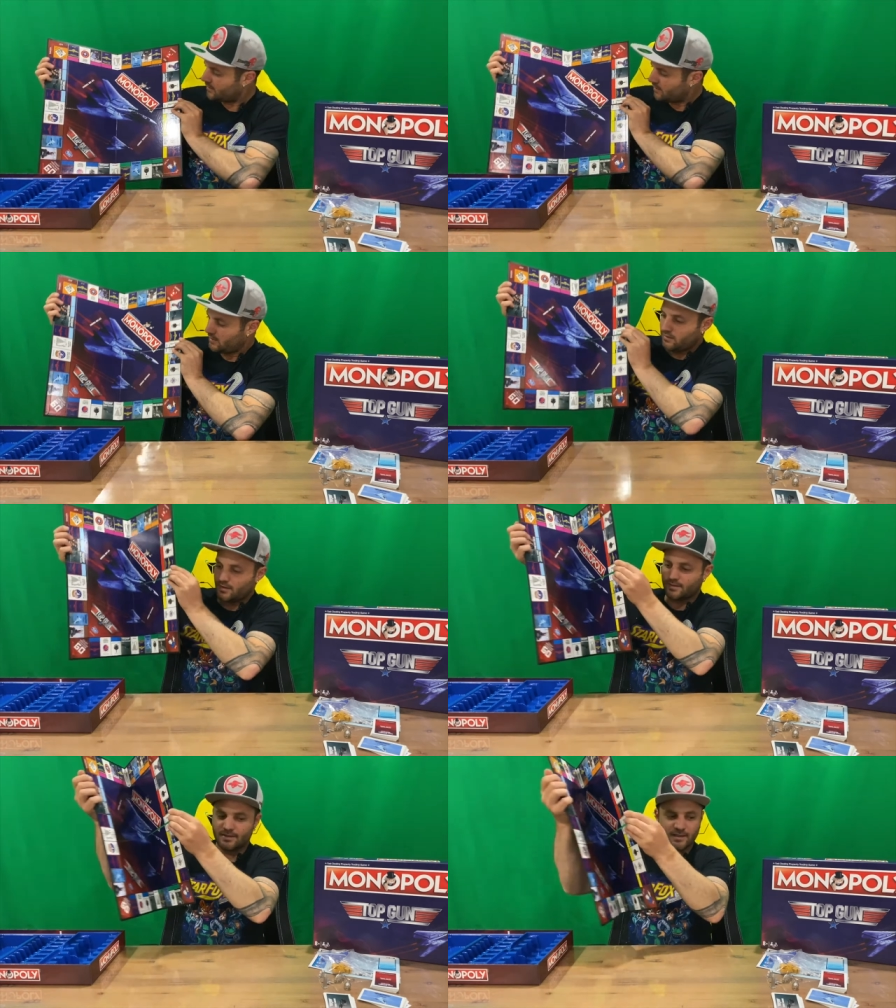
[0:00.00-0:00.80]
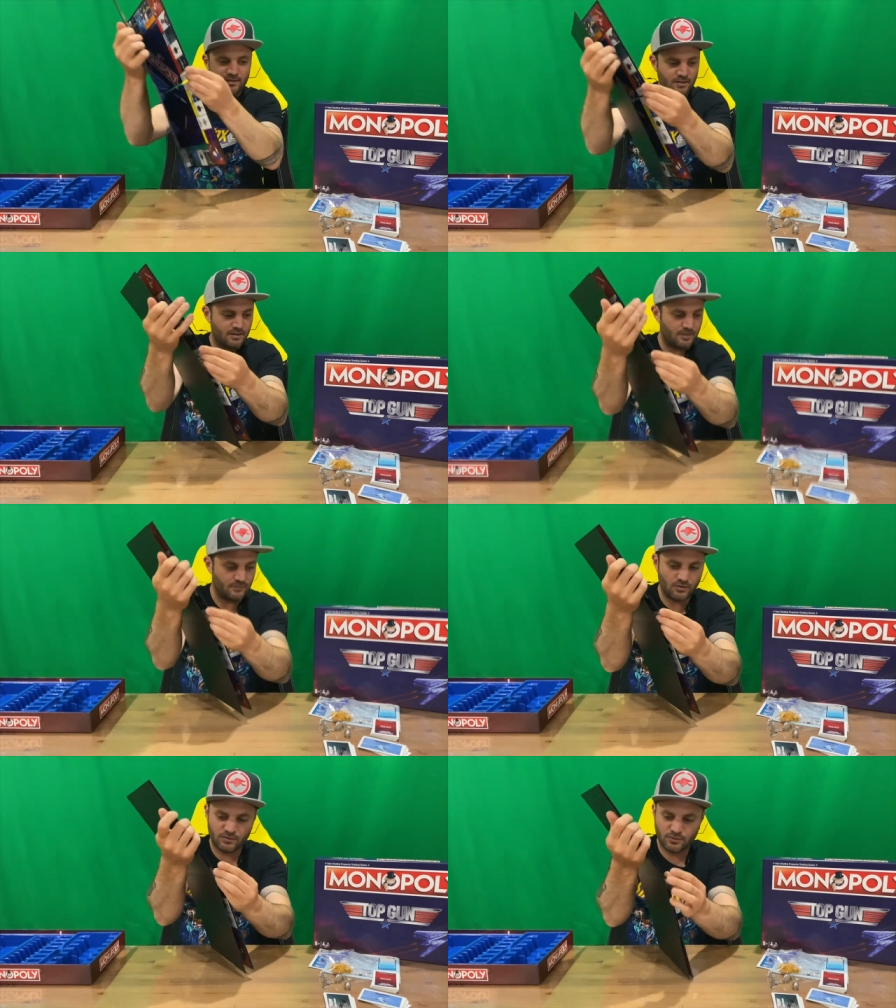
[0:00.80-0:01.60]
Like I said, they've
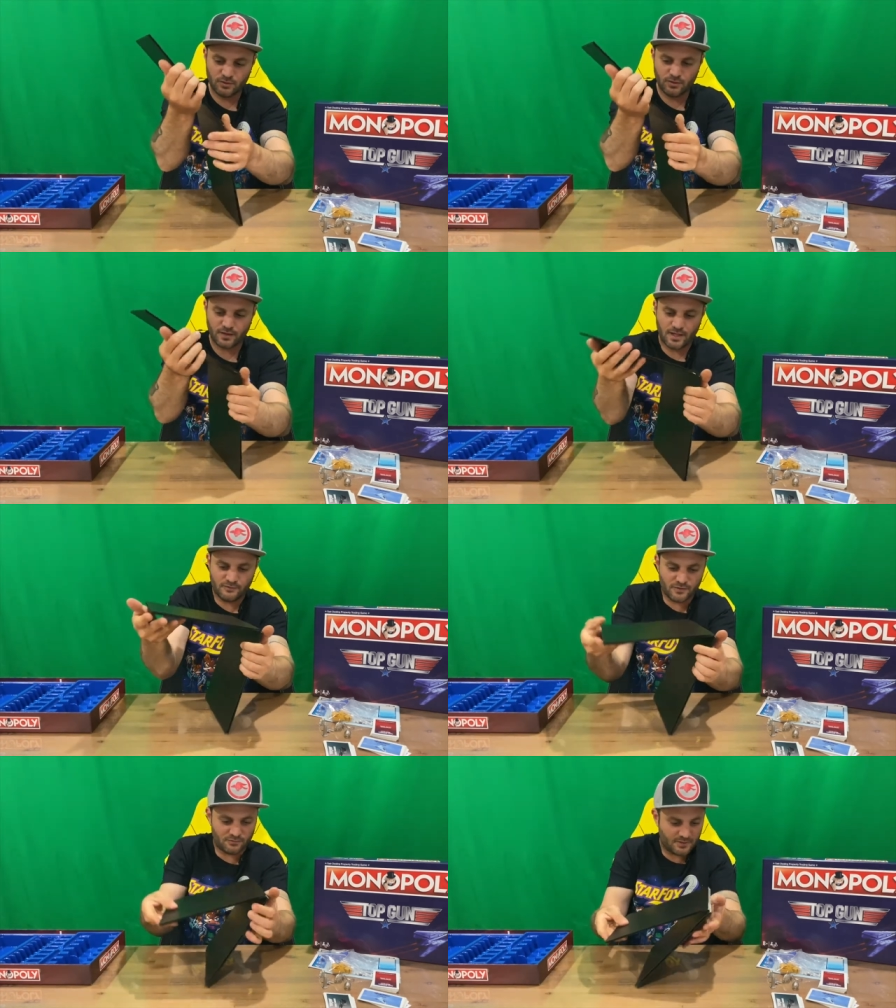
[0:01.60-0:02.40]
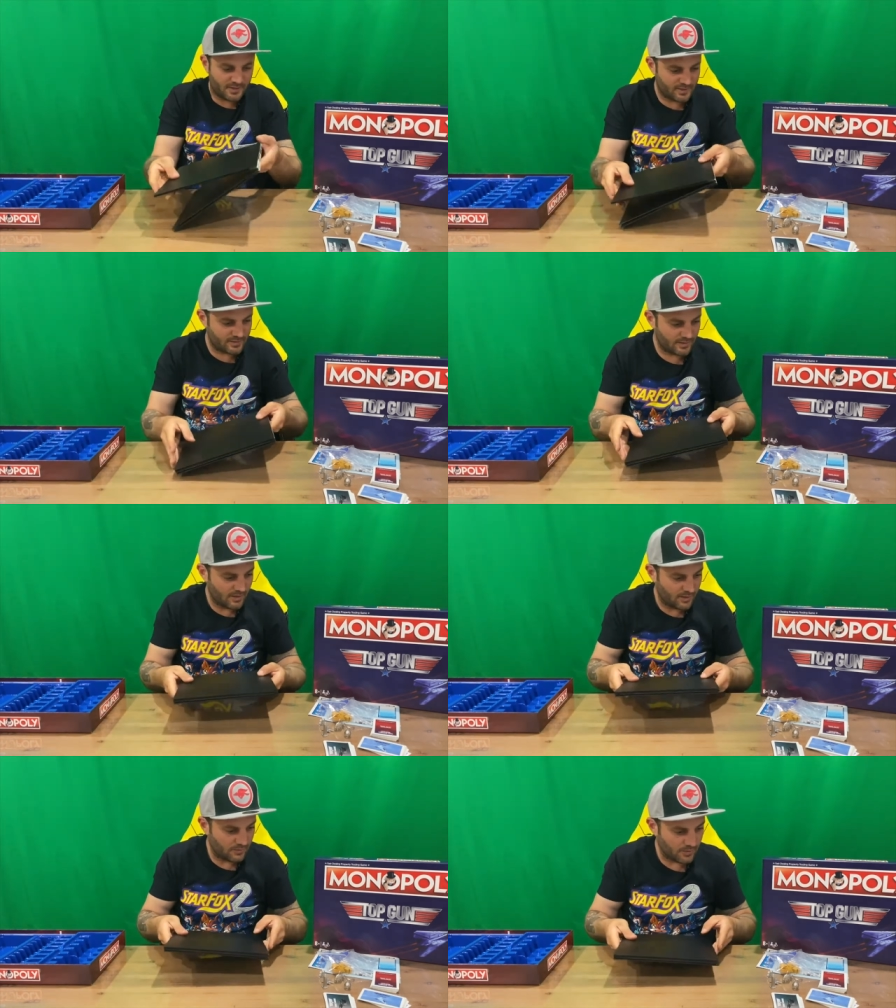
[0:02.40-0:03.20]
gone to a lot of effort with this.
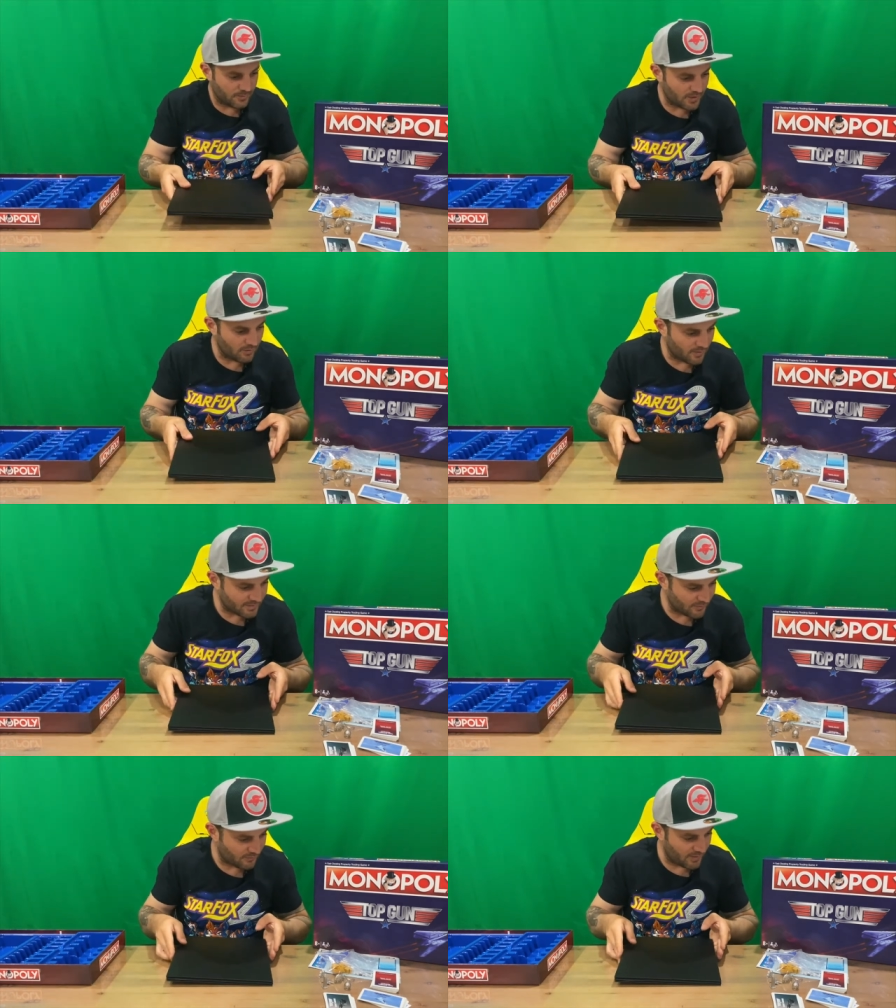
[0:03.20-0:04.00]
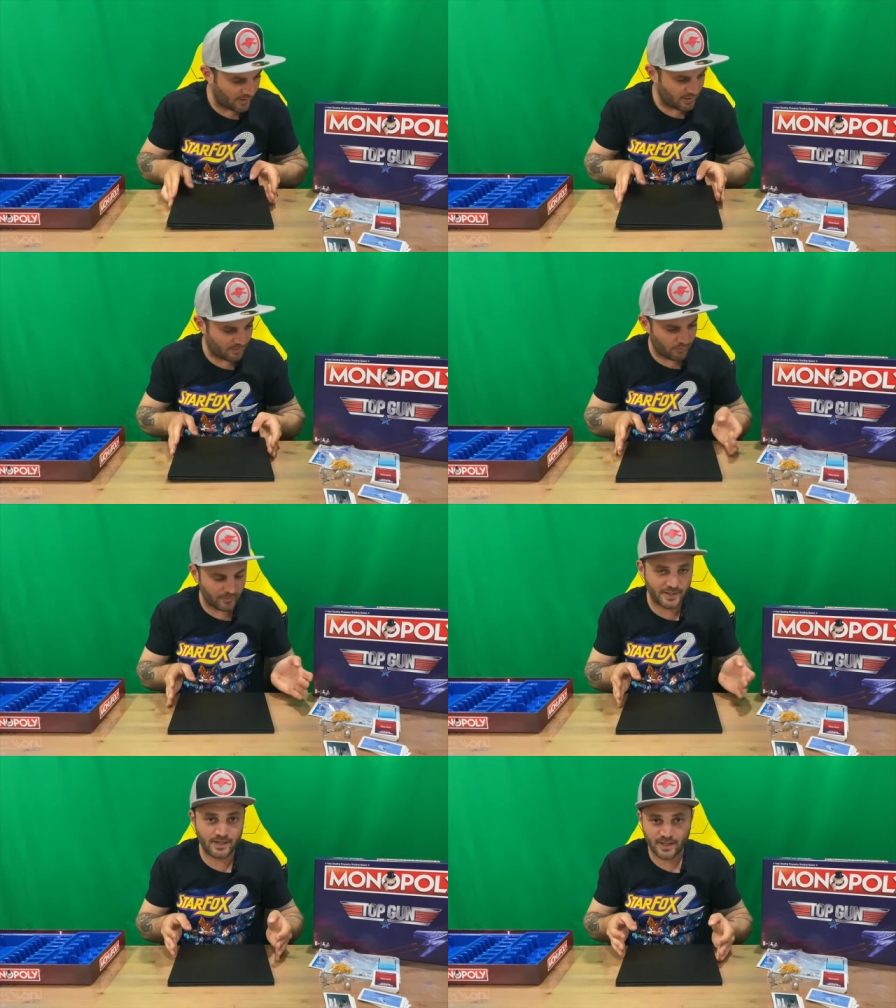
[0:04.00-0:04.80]
Would have been nice if the uh, property
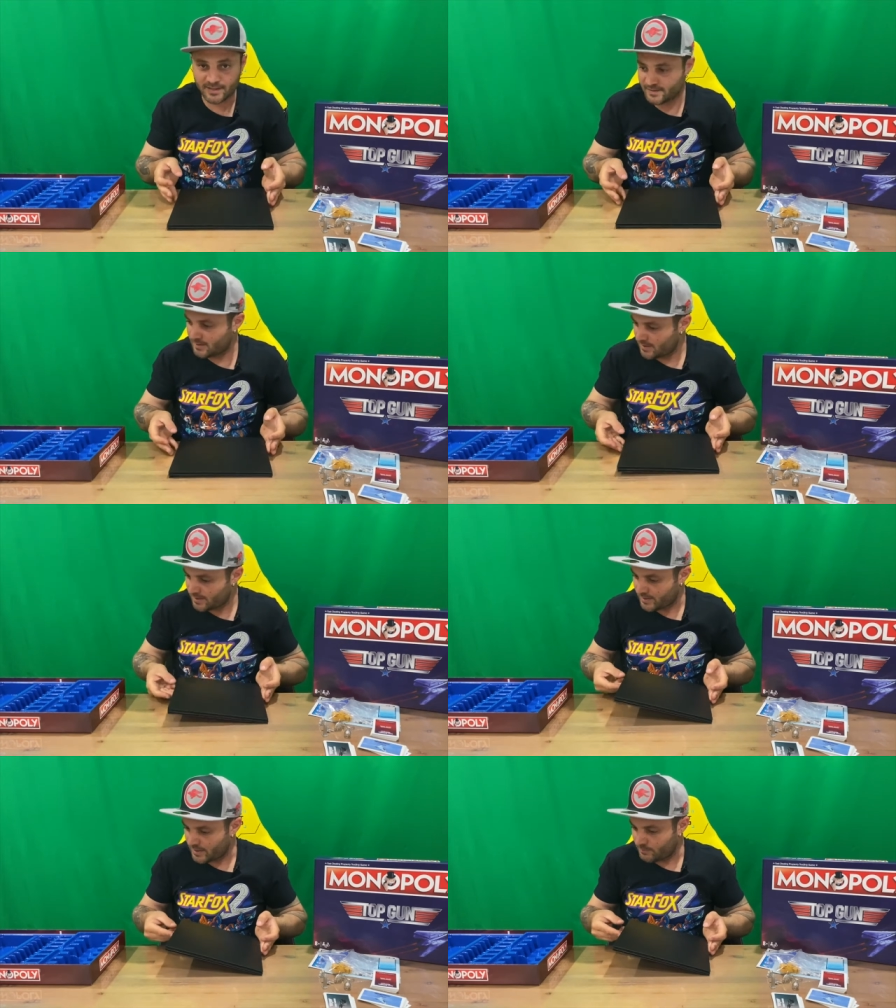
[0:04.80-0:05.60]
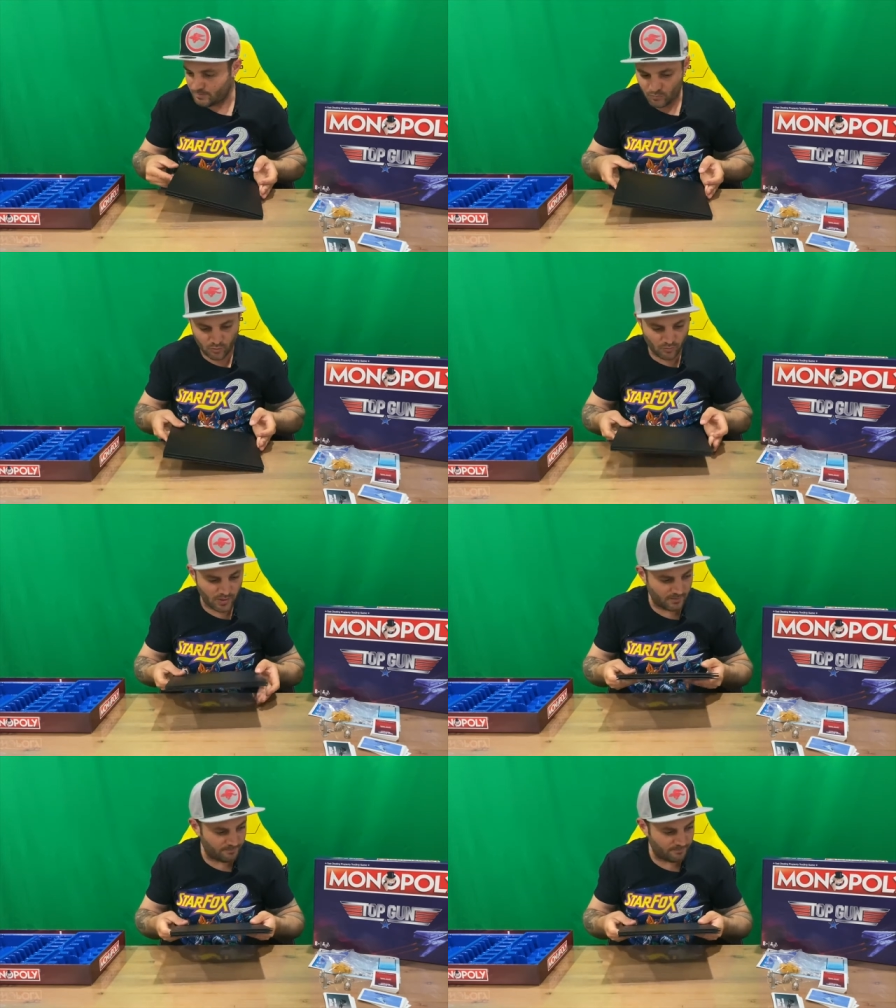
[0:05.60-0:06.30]
cards had a bit more um,